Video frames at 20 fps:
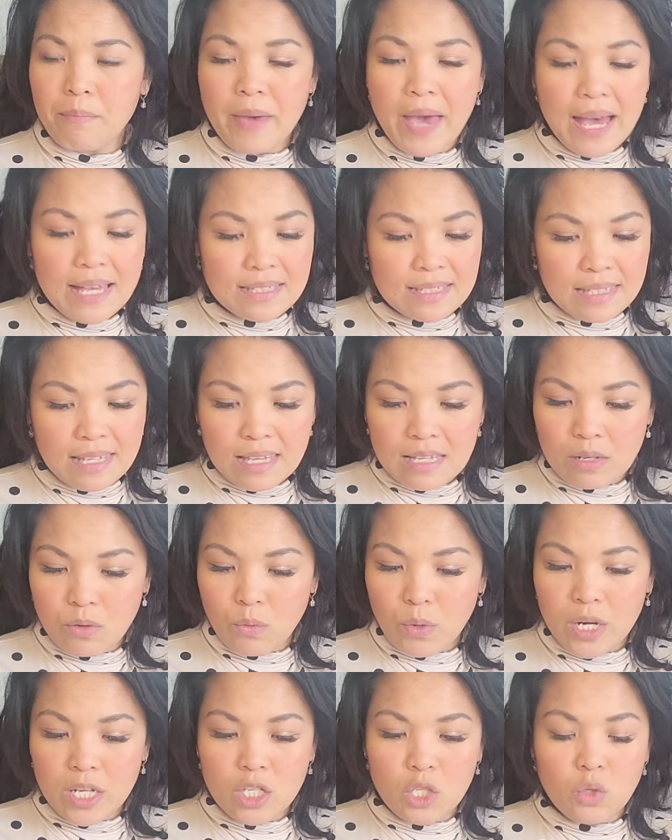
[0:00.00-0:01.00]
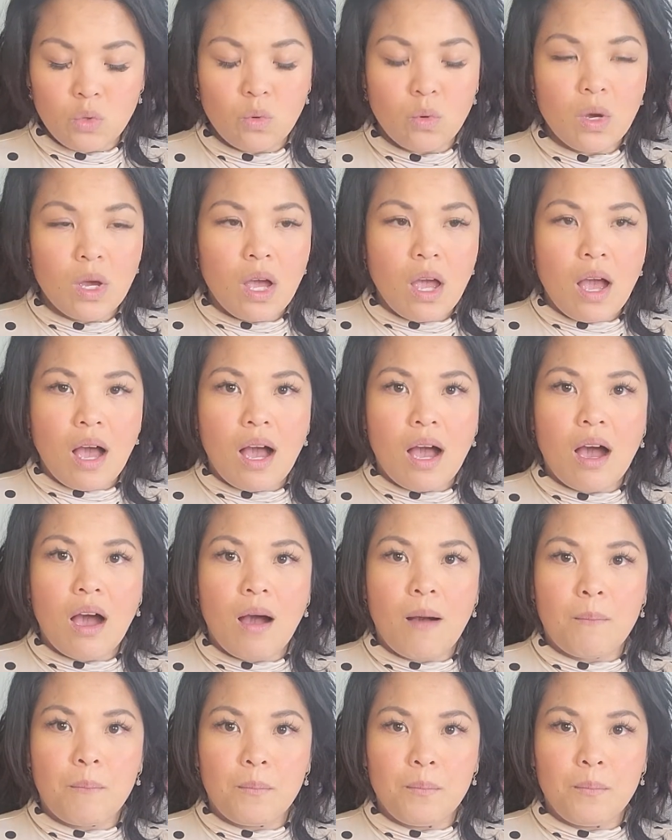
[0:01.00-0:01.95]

basket where you um,